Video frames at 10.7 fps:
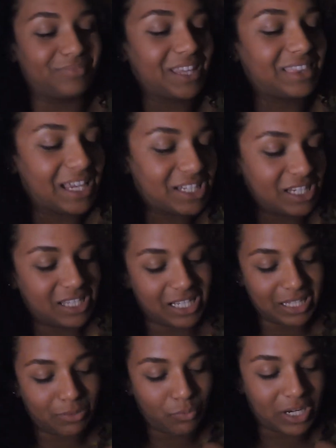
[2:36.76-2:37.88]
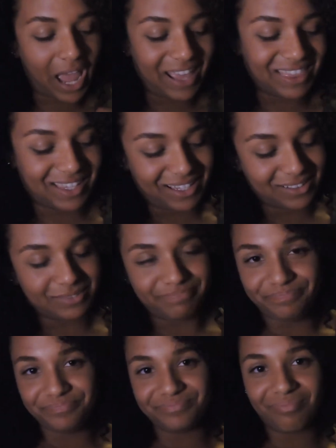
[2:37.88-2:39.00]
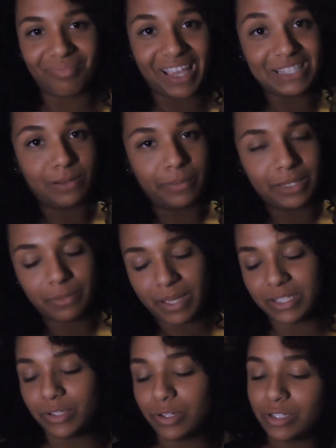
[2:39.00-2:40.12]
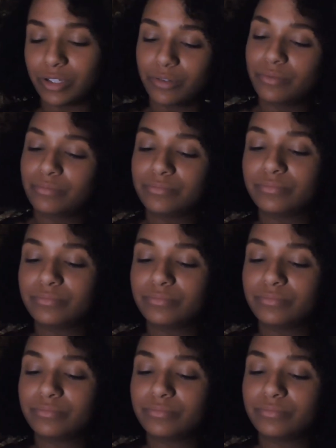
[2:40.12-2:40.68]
that's just what I think. It's probably the best you can do.